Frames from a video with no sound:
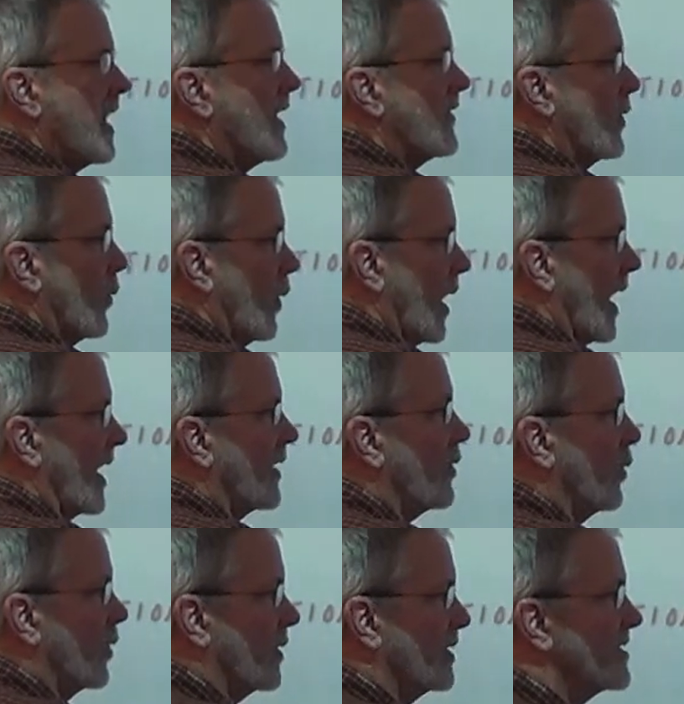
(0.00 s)
and the y
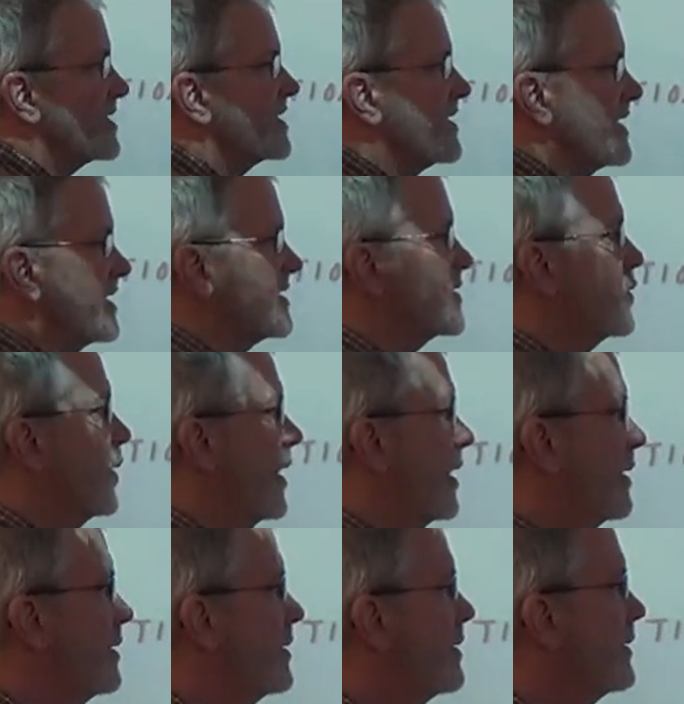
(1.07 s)
coordinate is t squared